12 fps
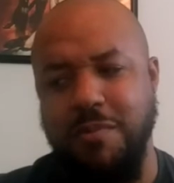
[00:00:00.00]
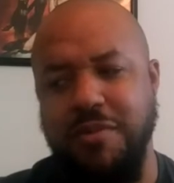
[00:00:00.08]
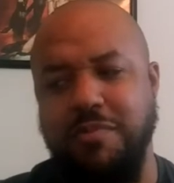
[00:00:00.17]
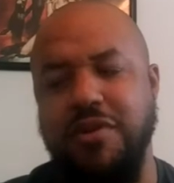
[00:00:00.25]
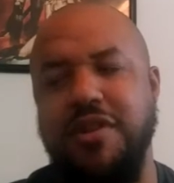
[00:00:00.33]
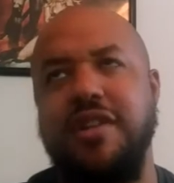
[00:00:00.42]

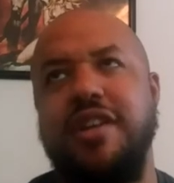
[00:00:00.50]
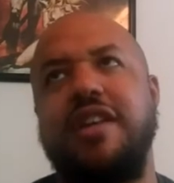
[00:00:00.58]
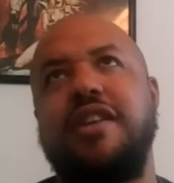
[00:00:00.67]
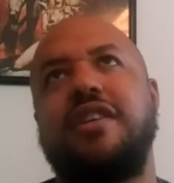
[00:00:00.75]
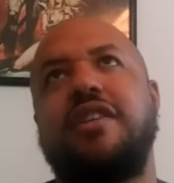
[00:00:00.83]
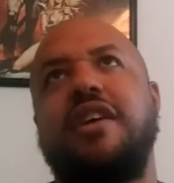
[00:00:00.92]
but put it
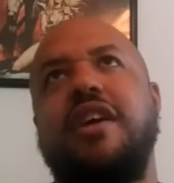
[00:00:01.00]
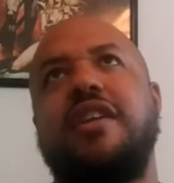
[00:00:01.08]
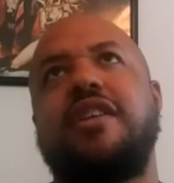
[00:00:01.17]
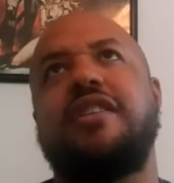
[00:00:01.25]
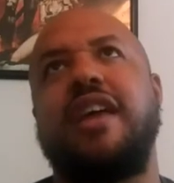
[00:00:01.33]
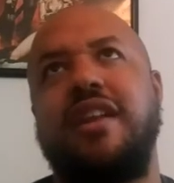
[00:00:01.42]
in an
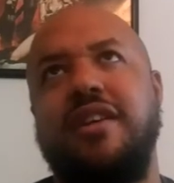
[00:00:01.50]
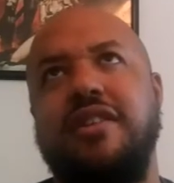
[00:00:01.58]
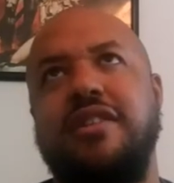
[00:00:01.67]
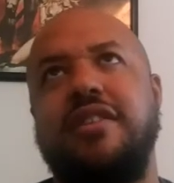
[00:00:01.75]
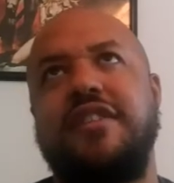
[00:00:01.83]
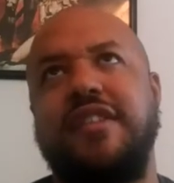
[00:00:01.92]

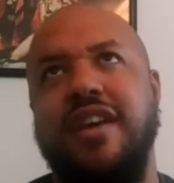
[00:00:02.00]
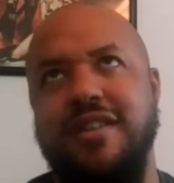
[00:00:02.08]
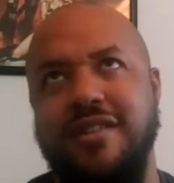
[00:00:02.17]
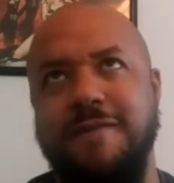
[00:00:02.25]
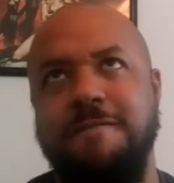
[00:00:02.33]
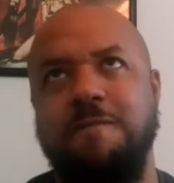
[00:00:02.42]
Atlanta
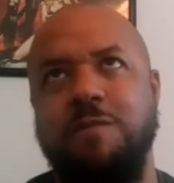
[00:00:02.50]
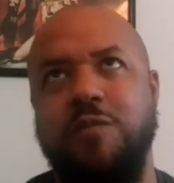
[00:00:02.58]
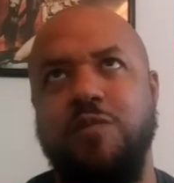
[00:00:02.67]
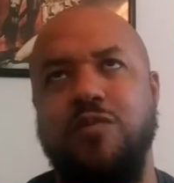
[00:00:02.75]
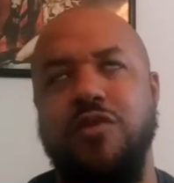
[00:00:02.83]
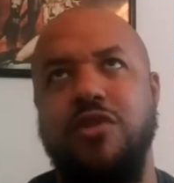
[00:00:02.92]
setting
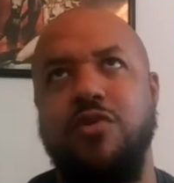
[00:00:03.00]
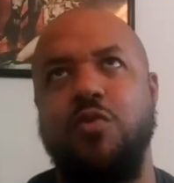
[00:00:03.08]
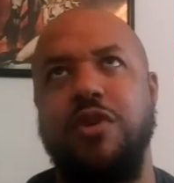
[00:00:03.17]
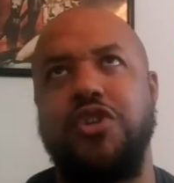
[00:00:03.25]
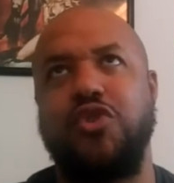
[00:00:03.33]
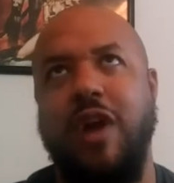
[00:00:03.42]

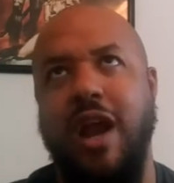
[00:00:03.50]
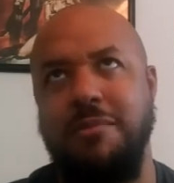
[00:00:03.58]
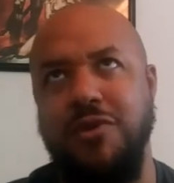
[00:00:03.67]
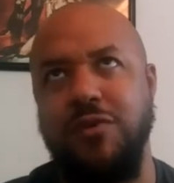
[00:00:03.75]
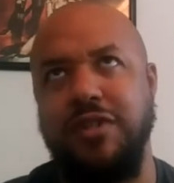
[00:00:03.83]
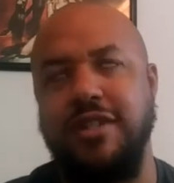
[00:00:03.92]
with trap
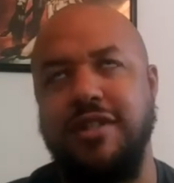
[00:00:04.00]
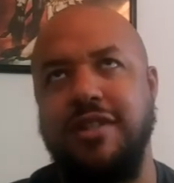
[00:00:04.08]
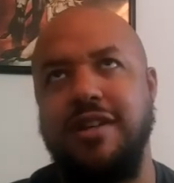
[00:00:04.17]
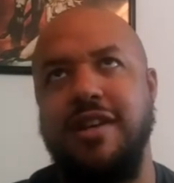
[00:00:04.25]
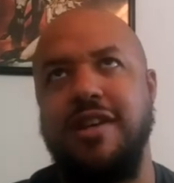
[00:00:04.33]
music,